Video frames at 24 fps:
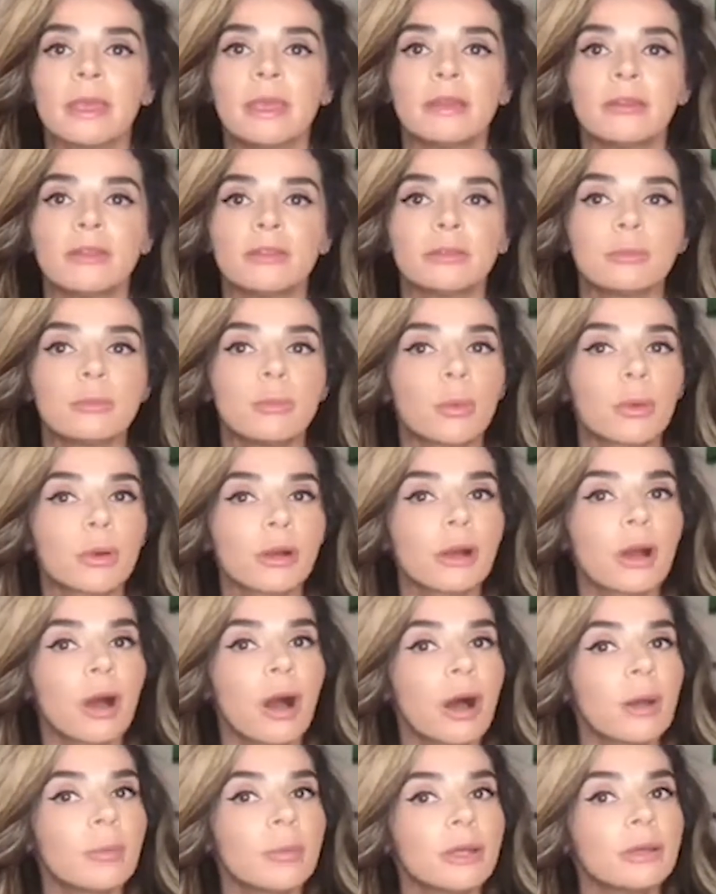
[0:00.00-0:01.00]
It is more
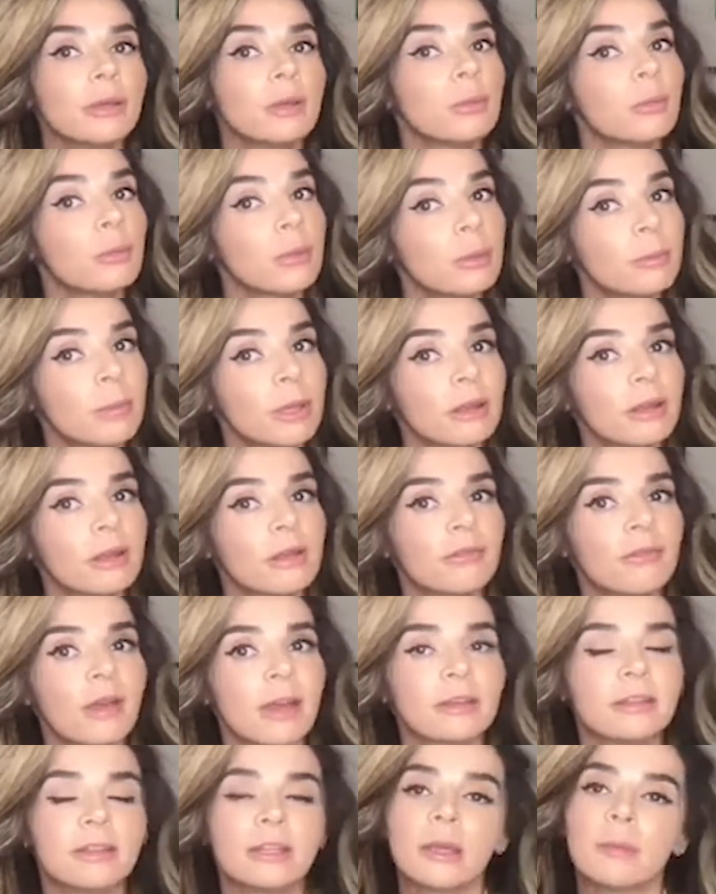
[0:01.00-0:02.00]
common in women,
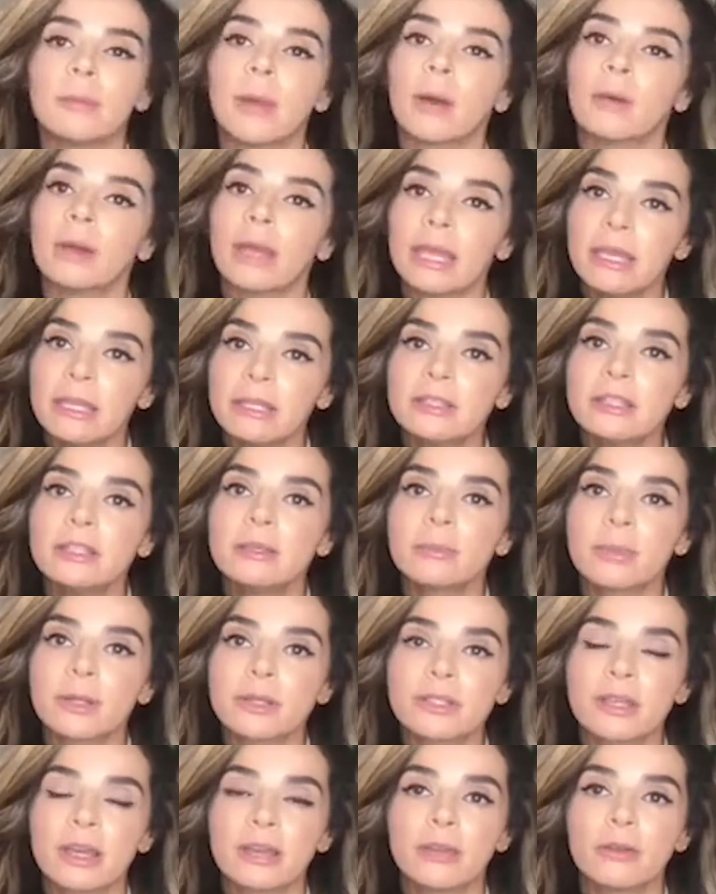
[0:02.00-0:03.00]
affecting about
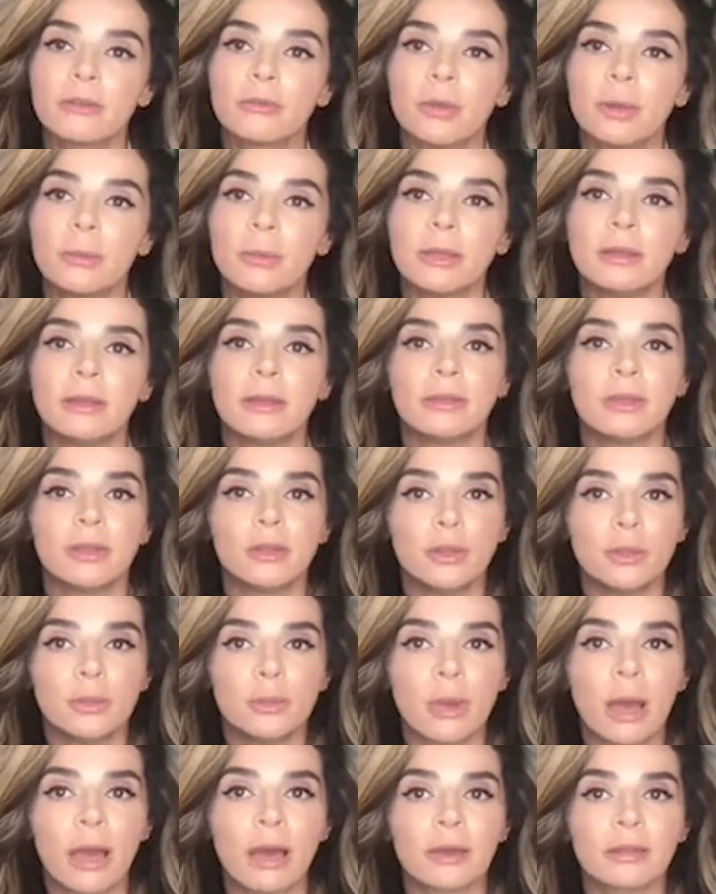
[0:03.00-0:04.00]
18% of women in
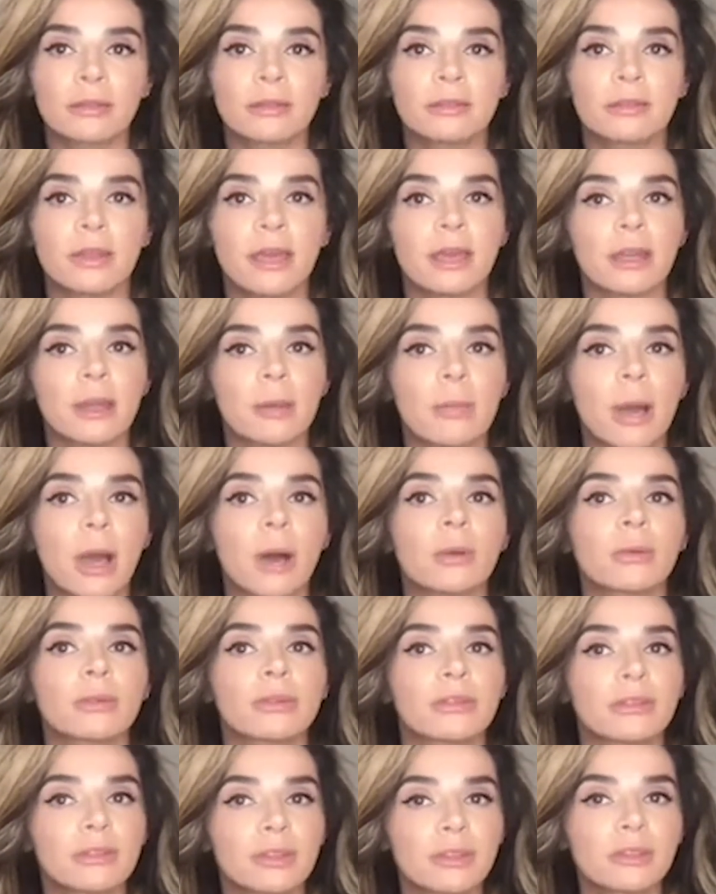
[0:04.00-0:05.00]
the US and
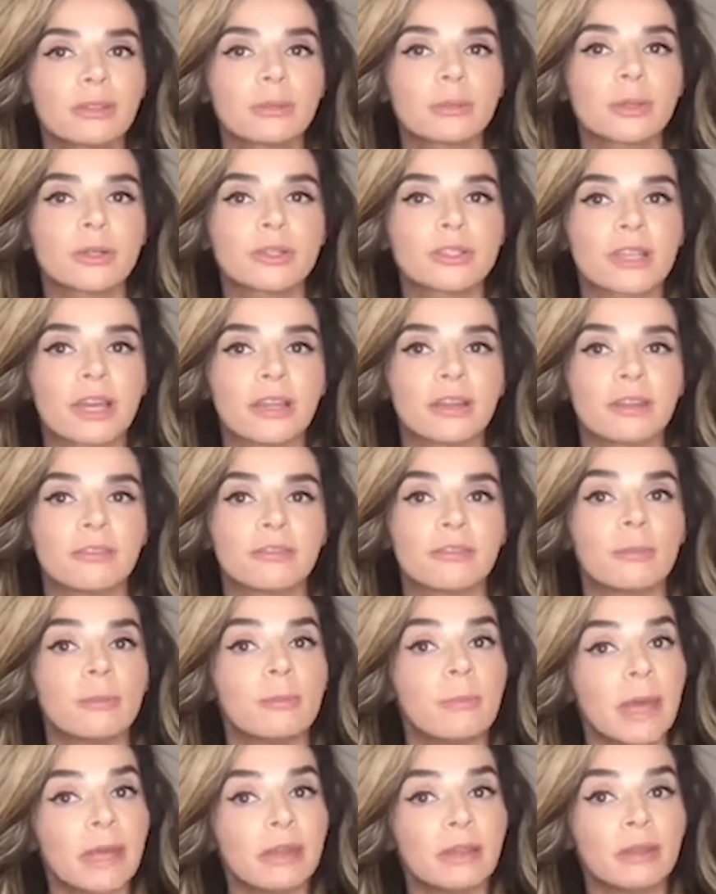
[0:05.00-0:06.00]
about 6%
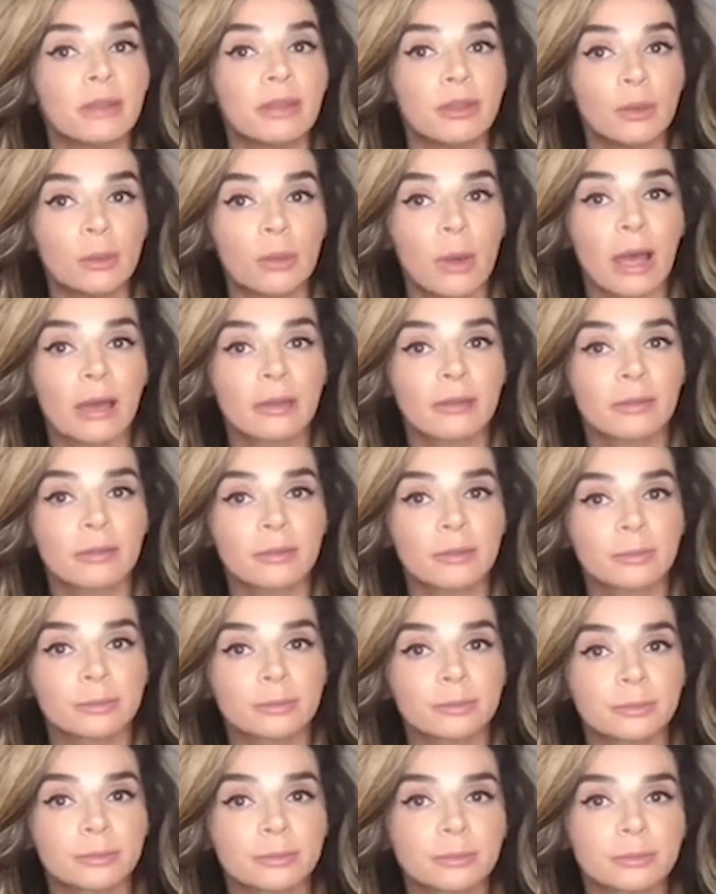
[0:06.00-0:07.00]
of men in the US.